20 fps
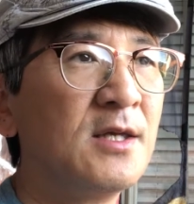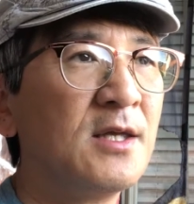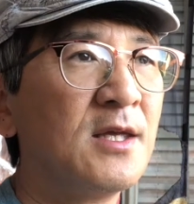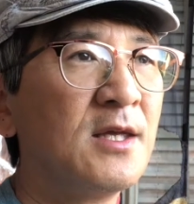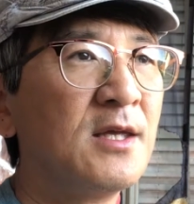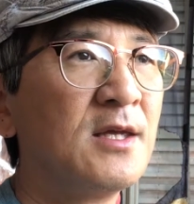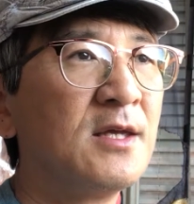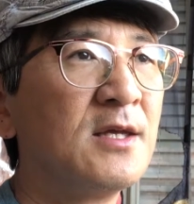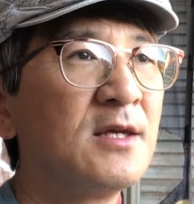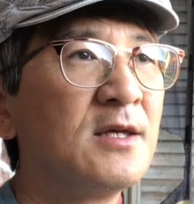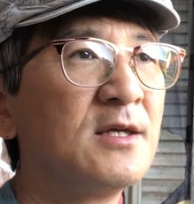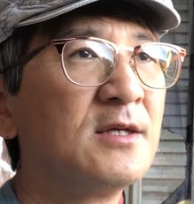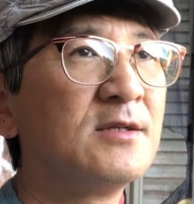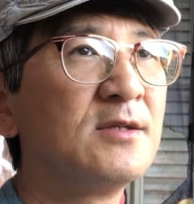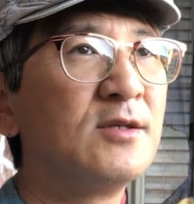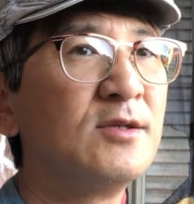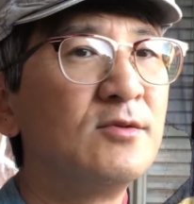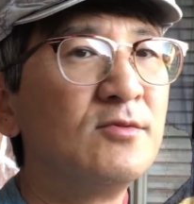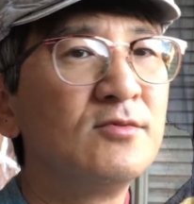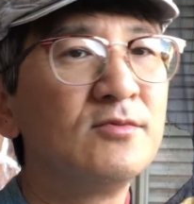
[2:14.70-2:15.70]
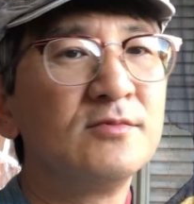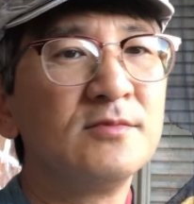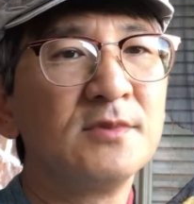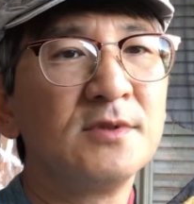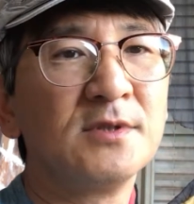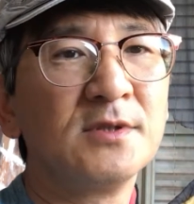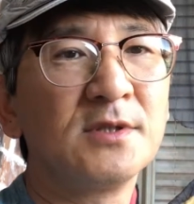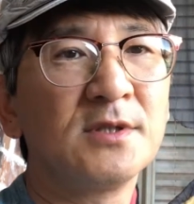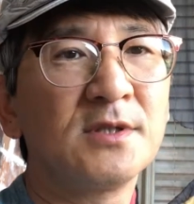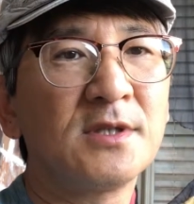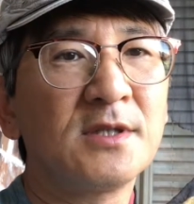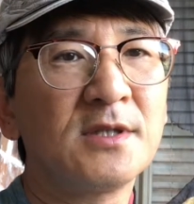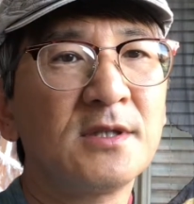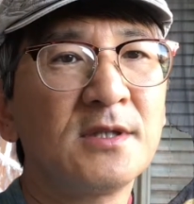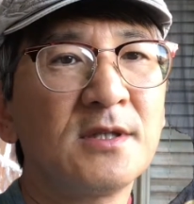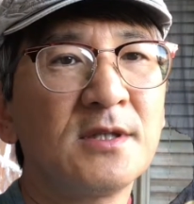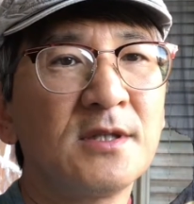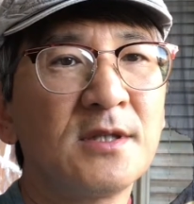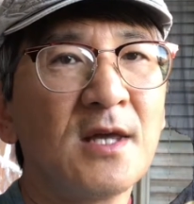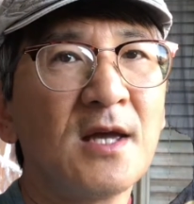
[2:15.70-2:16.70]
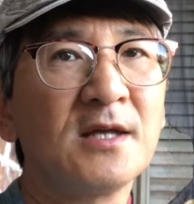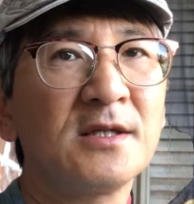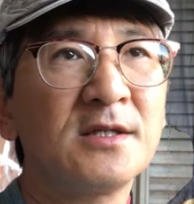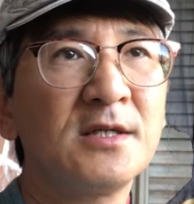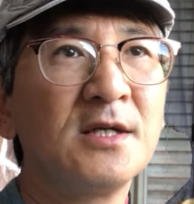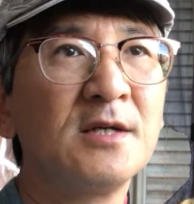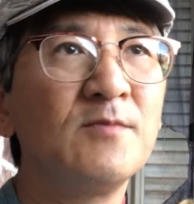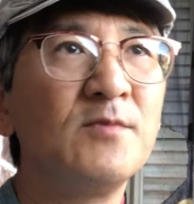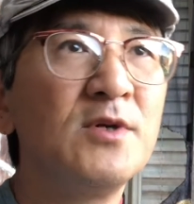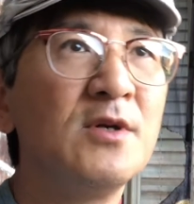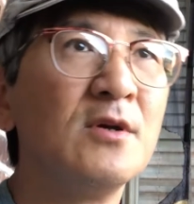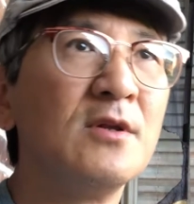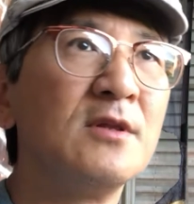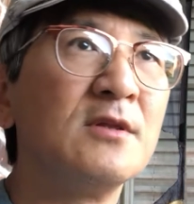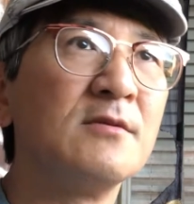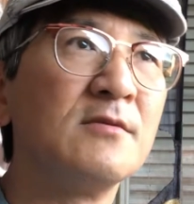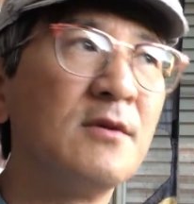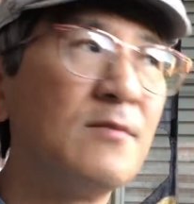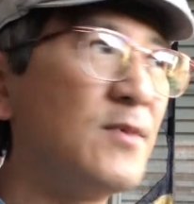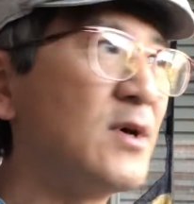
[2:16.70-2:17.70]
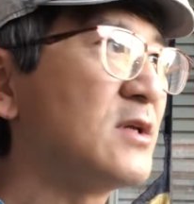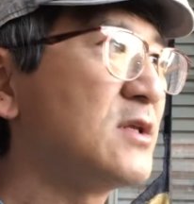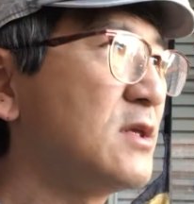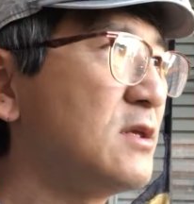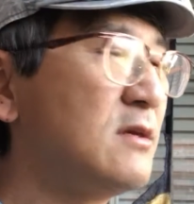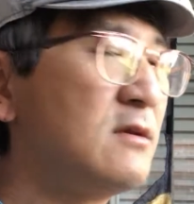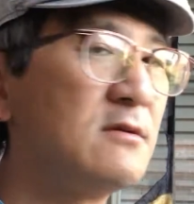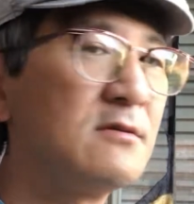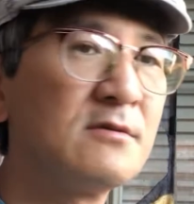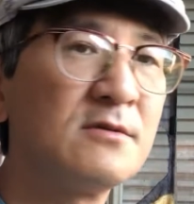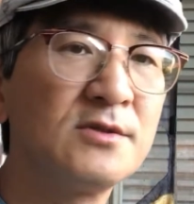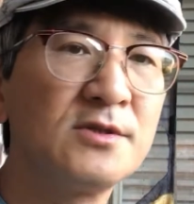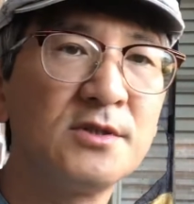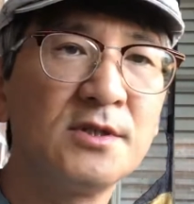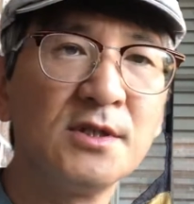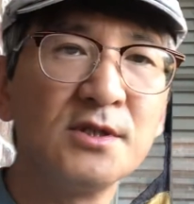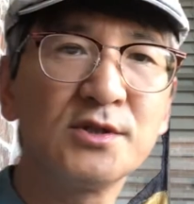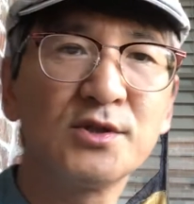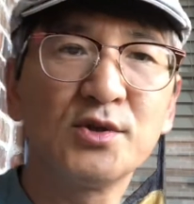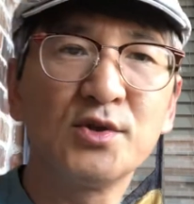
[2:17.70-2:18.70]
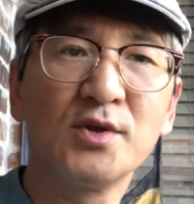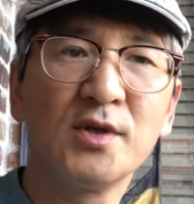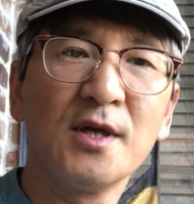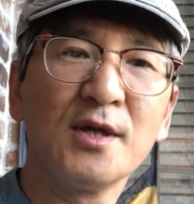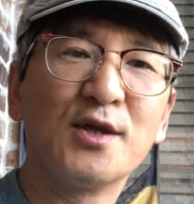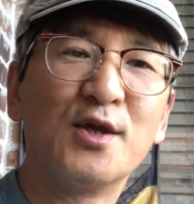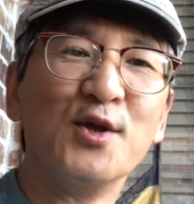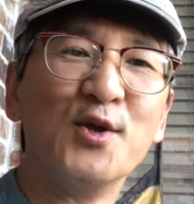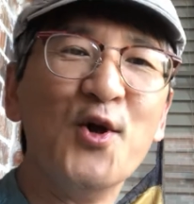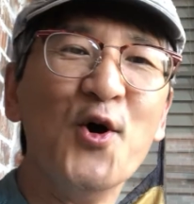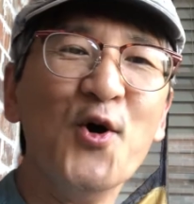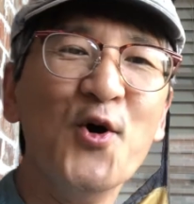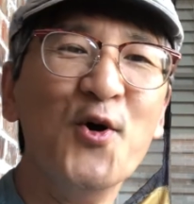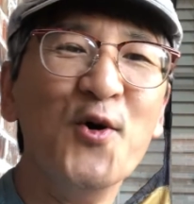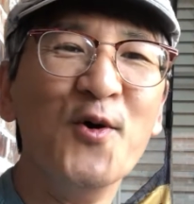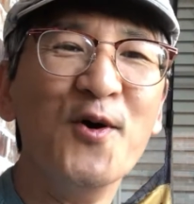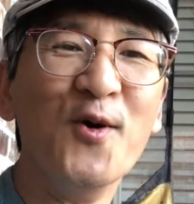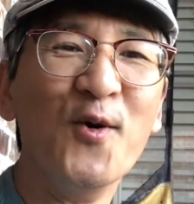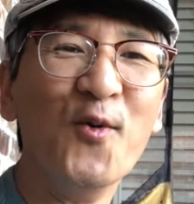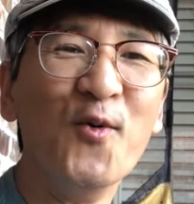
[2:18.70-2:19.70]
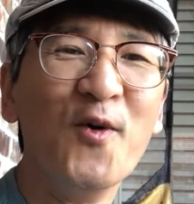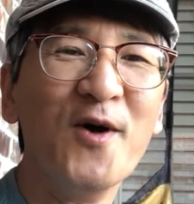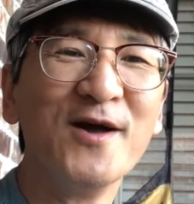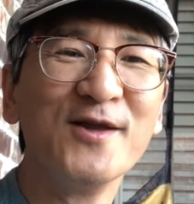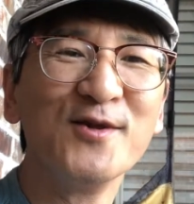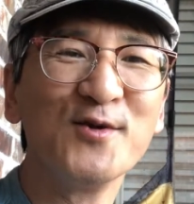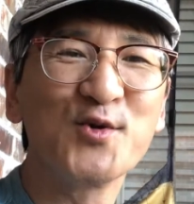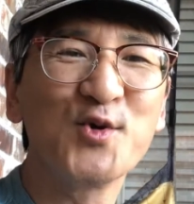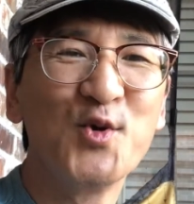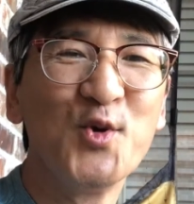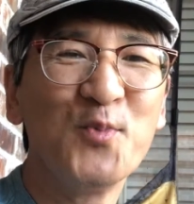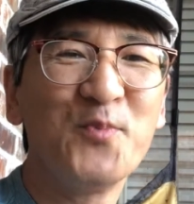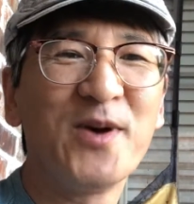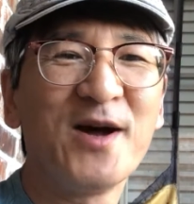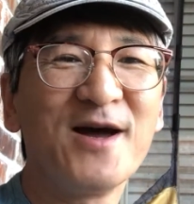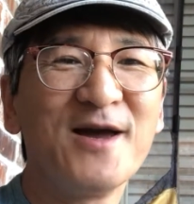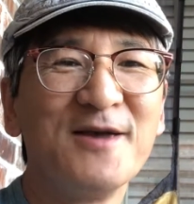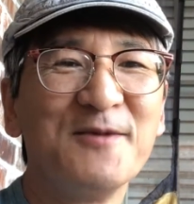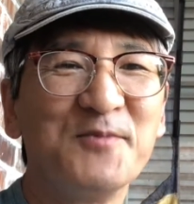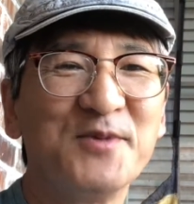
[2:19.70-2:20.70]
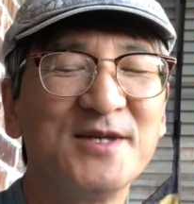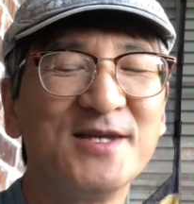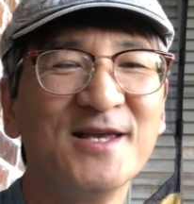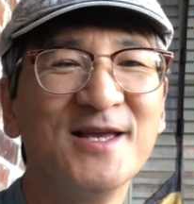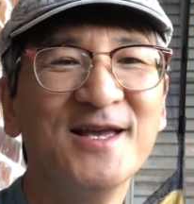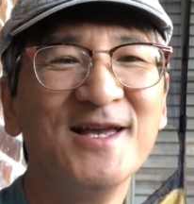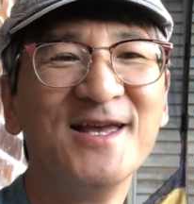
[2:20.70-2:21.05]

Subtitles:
and that took me about a year just to get to know one or two pipes.